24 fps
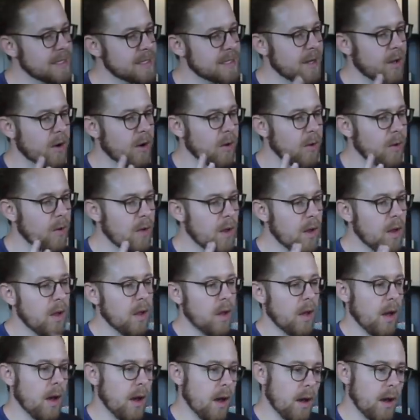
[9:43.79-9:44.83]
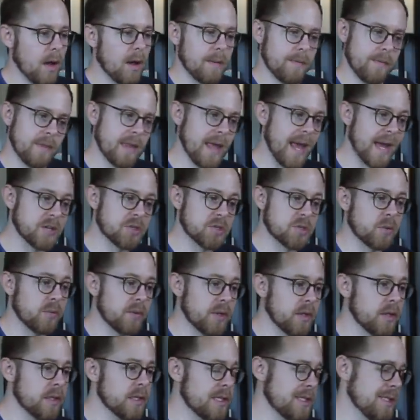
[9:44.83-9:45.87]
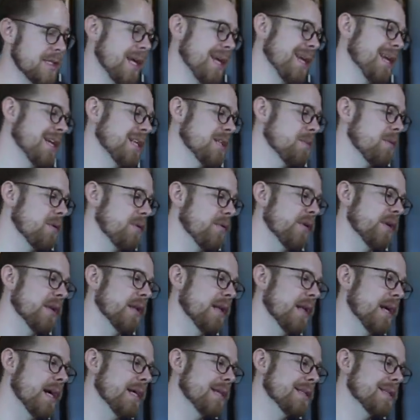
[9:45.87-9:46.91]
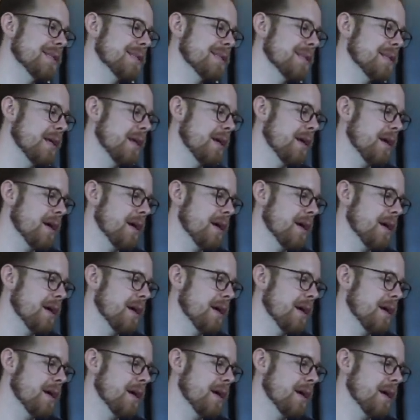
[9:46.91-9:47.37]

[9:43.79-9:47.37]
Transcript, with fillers: So the extra real estate has been really nice.